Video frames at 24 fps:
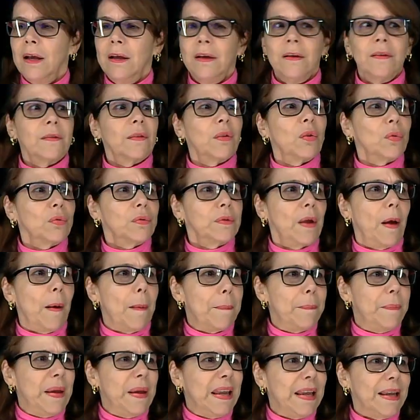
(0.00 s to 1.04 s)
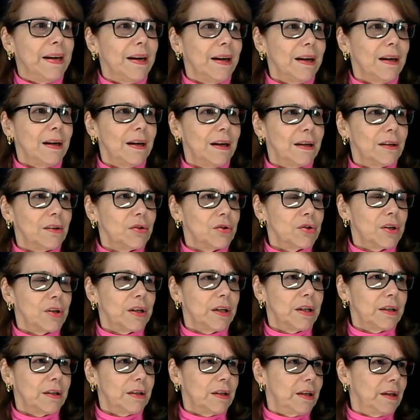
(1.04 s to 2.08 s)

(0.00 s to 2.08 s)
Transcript: So the beta hydrogen